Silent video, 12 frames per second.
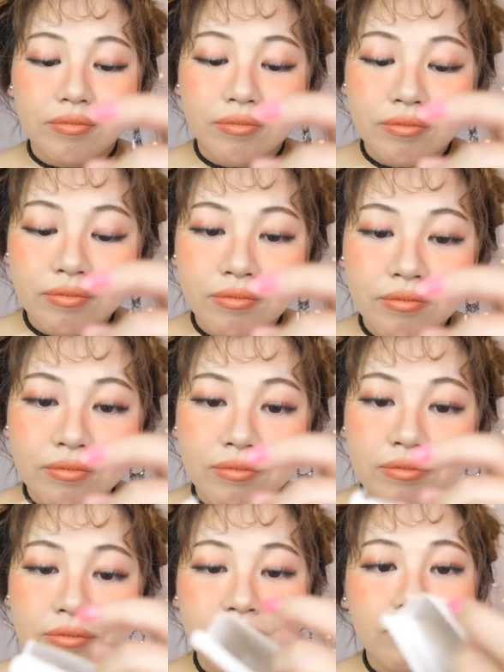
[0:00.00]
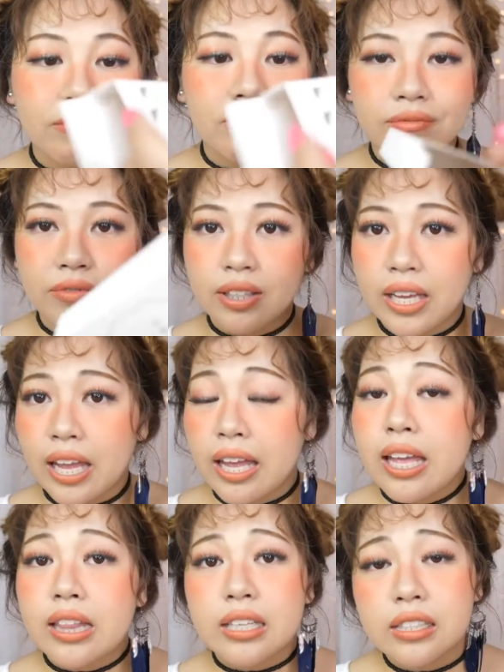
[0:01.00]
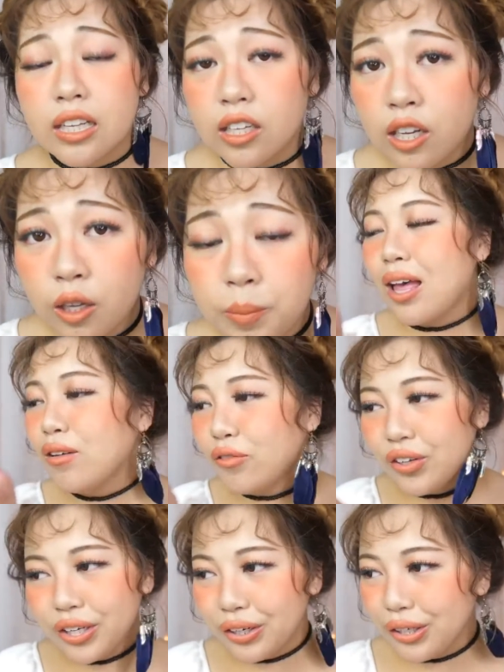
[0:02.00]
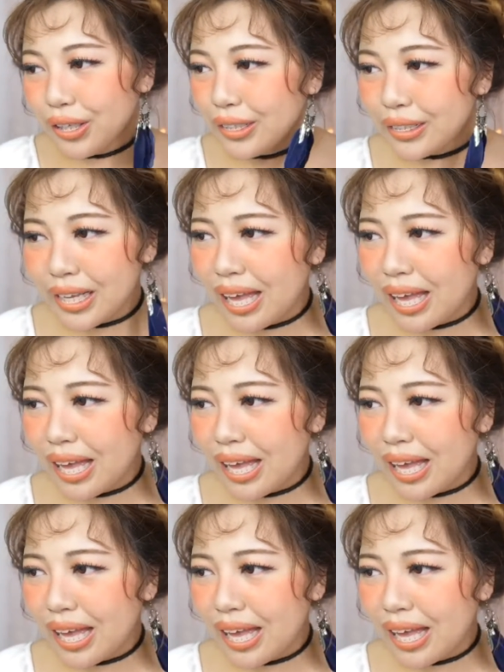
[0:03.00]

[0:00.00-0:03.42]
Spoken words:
Okay, that's not gonna help. I'll figure this